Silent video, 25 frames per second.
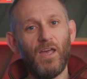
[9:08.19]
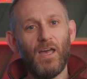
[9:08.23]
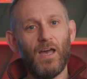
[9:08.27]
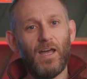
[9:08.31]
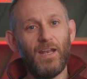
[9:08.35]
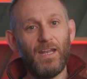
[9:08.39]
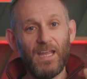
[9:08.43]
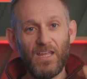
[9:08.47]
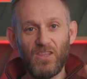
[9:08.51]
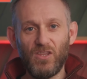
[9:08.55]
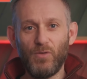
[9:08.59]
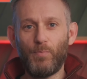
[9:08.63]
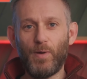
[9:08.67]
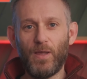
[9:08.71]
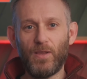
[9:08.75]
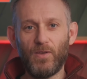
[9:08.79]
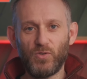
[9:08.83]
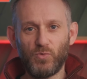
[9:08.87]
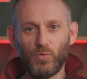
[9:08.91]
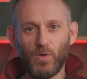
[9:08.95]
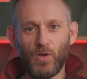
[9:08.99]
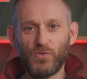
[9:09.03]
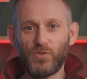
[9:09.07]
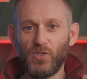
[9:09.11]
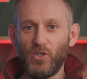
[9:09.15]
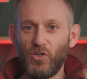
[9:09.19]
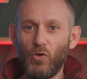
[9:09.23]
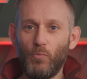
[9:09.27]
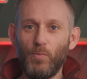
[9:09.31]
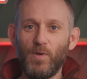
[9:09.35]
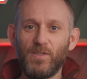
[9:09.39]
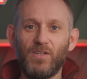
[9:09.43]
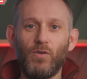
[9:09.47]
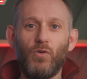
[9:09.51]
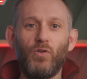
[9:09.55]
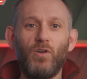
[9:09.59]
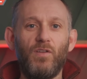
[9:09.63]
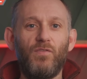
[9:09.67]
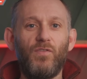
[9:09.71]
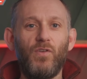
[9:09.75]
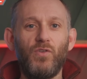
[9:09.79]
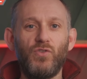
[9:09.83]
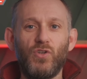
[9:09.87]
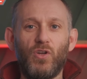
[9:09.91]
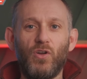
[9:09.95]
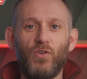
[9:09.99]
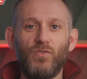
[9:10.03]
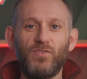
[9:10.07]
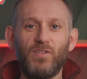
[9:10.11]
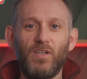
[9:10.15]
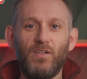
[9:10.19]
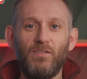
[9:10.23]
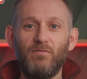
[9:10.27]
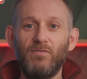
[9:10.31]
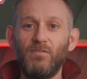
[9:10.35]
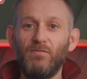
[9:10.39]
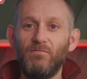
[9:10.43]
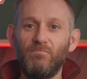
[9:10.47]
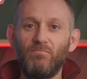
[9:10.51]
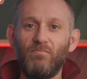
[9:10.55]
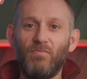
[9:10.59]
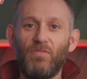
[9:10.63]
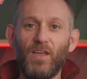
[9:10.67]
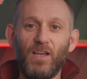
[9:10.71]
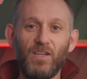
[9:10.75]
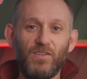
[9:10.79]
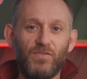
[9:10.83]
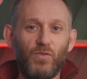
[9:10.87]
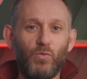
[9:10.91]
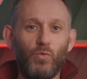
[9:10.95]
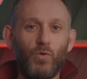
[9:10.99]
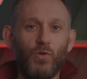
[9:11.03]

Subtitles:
and hit the bell as well so you don't miss out on any future content. Thanks for